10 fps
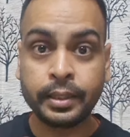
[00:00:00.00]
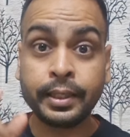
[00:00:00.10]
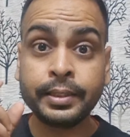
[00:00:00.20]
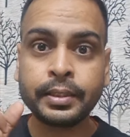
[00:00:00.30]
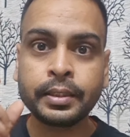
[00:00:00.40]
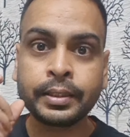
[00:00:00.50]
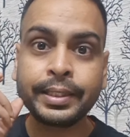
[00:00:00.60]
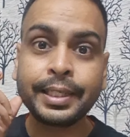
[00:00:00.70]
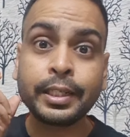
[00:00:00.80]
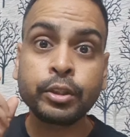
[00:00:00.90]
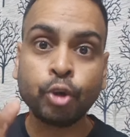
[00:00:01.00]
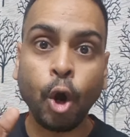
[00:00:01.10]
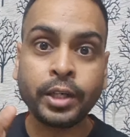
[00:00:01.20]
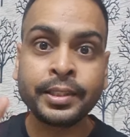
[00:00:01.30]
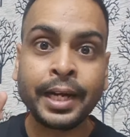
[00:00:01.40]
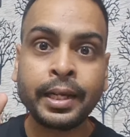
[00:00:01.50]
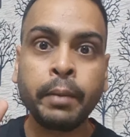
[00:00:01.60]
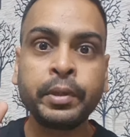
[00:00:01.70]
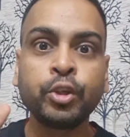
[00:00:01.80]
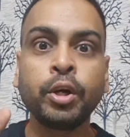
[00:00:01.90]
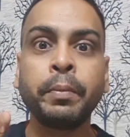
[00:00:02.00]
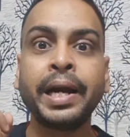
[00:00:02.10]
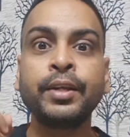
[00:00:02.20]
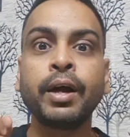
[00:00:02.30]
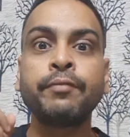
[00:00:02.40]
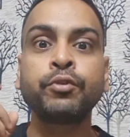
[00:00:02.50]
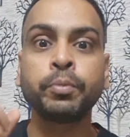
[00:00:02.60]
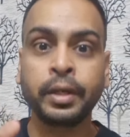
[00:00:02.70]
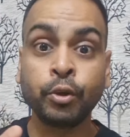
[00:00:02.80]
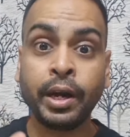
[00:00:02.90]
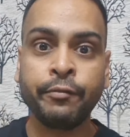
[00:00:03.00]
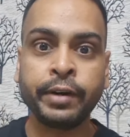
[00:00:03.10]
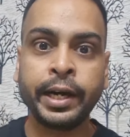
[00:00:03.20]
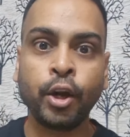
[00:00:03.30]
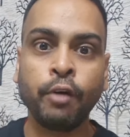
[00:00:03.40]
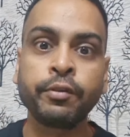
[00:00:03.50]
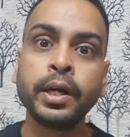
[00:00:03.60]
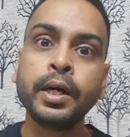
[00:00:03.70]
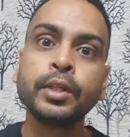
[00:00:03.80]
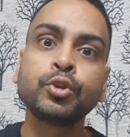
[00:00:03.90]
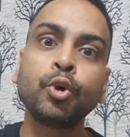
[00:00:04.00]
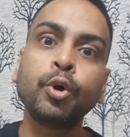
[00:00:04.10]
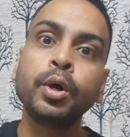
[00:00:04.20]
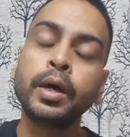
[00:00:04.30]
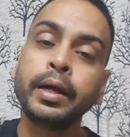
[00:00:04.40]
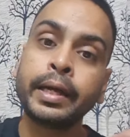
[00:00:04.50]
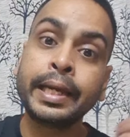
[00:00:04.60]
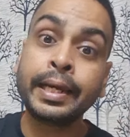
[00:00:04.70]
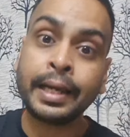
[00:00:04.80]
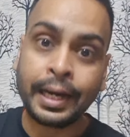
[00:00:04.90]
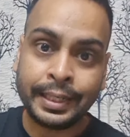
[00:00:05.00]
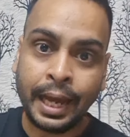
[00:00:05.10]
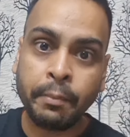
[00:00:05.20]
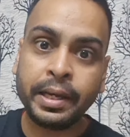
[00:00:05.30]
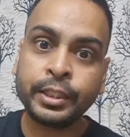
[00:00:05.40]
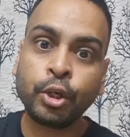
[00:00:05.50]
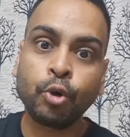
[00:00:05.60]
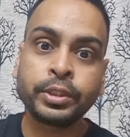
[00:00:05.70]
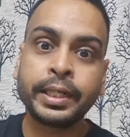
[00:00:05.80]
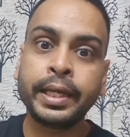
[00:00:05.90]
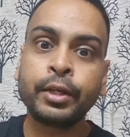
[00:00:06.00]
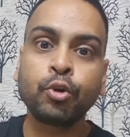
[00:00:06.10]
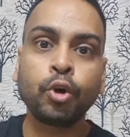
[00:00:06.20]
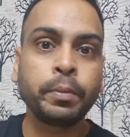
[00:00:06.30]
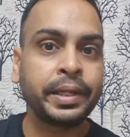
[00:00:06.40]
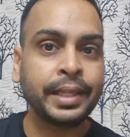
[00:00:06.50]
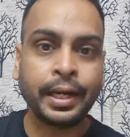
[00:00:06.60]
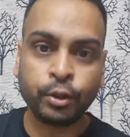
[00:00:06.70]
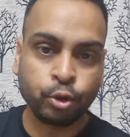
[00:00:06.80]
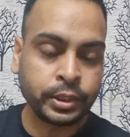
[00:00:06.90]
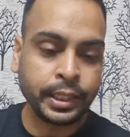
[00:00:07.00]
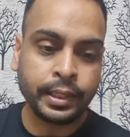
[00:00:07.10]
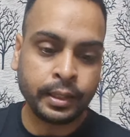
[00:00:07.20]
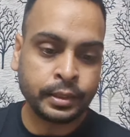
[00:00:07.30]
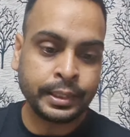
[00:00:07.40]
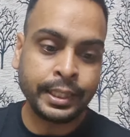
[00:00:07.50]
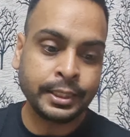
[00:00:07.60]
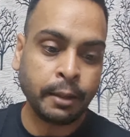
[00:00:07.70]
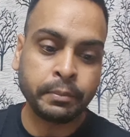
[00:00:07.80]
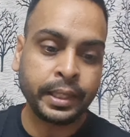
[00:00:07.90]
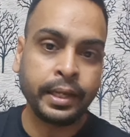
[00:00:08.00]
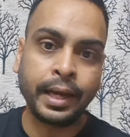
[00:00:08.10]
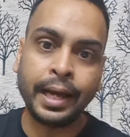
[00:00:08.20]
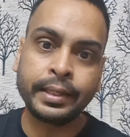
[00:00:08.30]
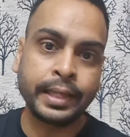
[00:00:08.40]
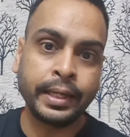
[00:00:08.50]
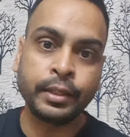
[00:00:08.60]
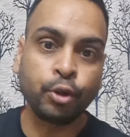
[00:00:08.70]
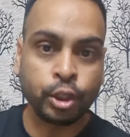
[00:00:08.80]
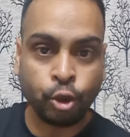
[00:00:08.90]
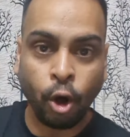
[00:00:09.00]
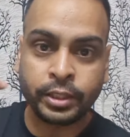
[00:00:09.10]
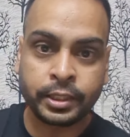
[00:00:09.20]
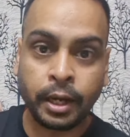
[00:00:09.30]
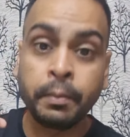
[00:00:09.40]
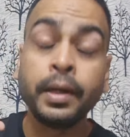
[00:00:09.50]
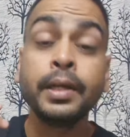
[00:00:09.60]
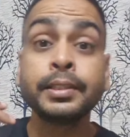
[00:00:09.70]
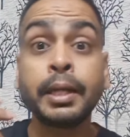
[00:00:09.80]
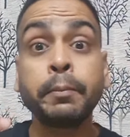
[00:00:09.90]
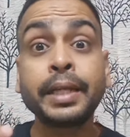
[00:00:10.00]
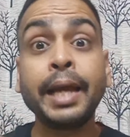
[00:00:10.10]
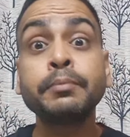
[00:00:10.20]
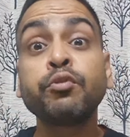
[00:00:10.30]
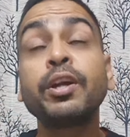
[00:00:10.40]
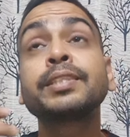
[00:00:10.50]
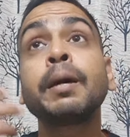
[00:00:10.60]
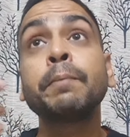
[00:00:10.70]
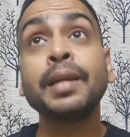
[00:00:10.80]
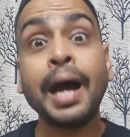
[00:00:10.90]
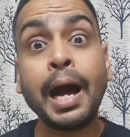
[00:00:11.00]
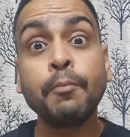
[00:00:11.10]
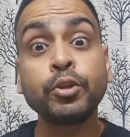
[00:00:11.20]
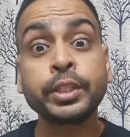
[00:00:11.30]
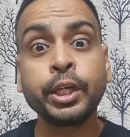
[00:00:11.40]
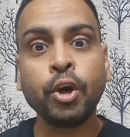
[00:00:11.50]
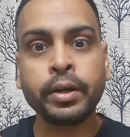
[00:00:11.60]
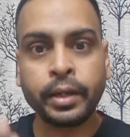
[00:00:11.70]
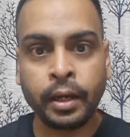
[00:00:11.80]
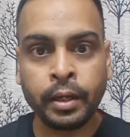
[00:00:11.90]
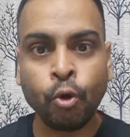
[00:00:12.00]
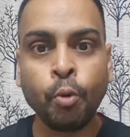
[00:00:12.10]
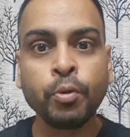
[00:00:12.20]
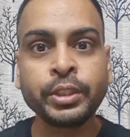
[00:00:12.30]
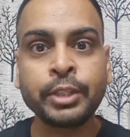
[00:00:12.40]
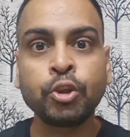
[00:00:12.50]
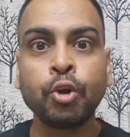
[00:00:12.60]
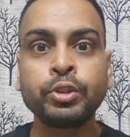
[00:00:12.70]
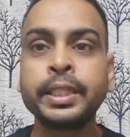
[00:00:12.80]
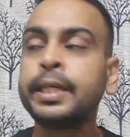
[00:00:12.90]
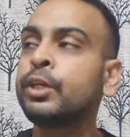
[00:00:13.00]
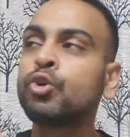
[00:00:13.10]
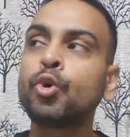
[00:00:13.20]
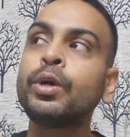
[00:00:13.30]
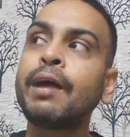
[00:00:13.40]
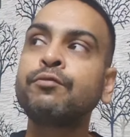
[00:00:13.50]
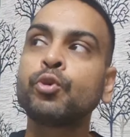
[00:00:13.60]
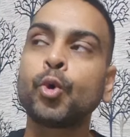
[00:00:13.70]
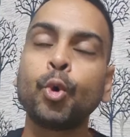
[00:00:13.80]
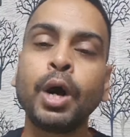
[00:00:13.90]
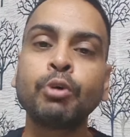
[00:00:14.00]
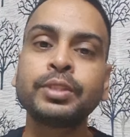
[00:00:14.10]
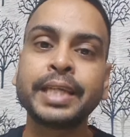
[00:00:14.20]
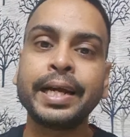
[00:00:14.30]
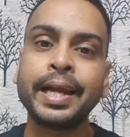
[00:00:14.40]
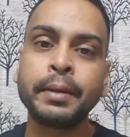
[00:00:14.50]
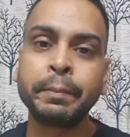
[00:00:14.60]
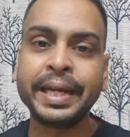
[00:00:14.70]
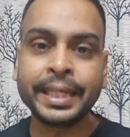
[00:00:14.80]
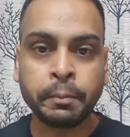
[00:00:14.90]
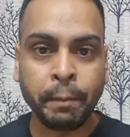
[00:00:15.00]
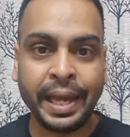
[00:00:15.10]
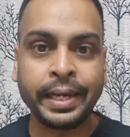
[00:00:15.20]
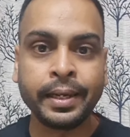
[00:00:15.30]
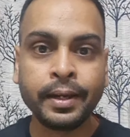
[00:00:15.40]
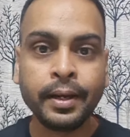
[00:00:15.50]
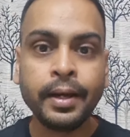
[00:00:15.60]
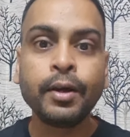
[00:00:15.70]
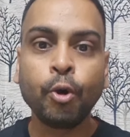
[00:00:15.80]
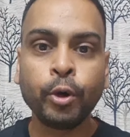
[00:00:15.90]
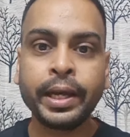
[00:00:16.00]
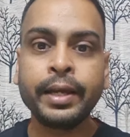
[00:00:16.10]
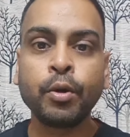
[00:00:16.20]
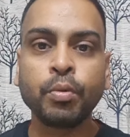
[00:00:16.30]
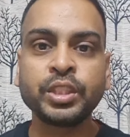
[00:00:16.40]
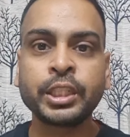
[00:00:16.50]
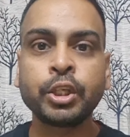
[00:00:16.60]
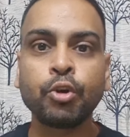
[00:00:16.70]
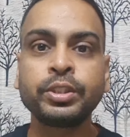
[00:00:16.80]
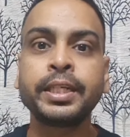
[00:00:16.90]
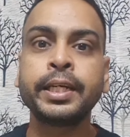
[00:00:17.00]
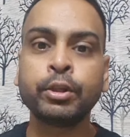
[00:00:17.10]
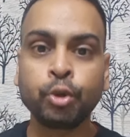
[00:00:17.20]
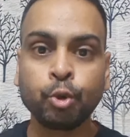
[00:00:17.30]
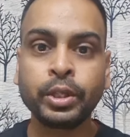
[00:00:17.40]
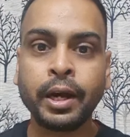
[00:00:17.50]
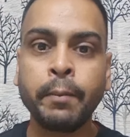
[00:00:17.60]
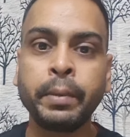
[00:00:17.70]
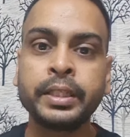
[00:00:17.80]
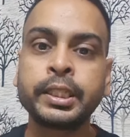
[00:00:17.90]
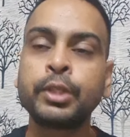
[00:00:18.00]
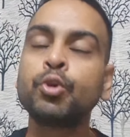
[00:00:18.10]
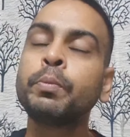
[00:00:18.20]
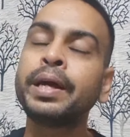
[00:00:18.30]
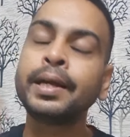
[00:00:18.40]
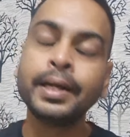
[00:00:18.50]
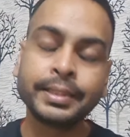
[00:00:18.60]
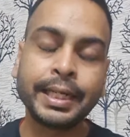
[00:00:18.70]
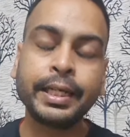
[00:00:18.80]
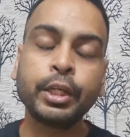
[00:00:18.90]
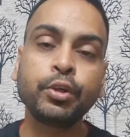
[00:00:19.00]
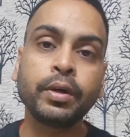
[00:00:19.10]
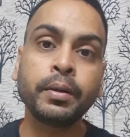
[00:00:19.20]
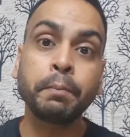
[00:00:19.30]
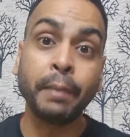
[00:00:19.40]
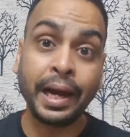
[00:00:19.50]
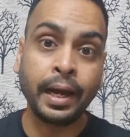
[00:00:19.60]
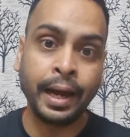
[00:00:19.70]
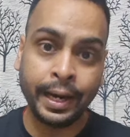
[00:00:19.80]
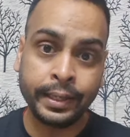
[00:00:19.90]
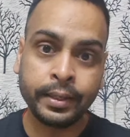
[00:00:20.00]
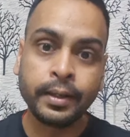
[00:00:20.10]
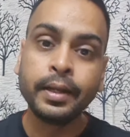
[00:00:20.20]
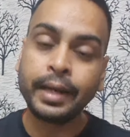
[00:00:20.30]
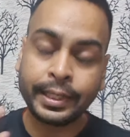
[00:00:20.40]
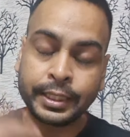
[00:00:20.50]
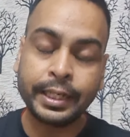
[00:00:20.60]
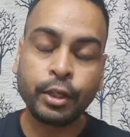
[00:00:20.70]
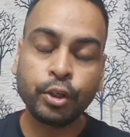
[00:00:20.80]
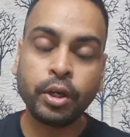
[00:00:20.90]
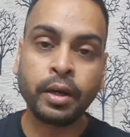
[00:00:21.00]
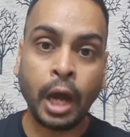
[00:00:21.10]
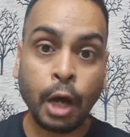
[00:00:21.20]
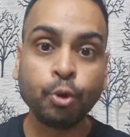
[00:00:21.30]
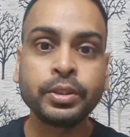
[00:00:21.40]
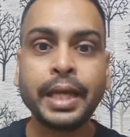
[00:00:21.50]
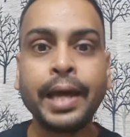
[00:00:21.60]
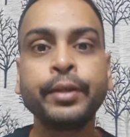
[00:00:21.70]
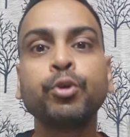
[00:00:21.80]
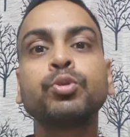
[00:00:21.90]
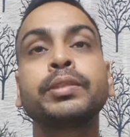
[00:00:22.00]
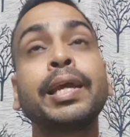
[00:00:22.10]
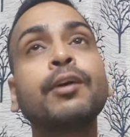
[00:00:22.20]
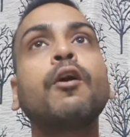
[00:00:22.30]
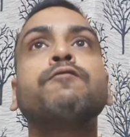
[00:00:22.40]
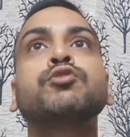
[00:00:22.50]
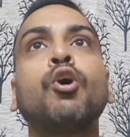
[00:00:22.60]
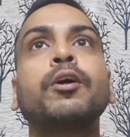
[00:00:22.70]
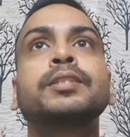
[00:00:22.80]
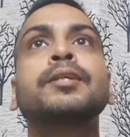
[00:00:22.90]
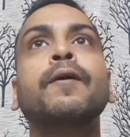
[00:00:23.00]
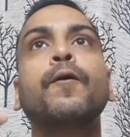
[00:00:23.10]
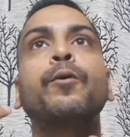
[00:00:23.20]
These are the thoughts that come in your mind. You are afraid of. So in contamination OCD, it could be that you see something and then your thoughts come. Sometimes, for example, harm OCD or homosexual OCD, you don't have to go outside and meet men. Okay, in homosexual OCD, to do the compulsion, you may sit in your head, like sit in your house, and you think of thoughts.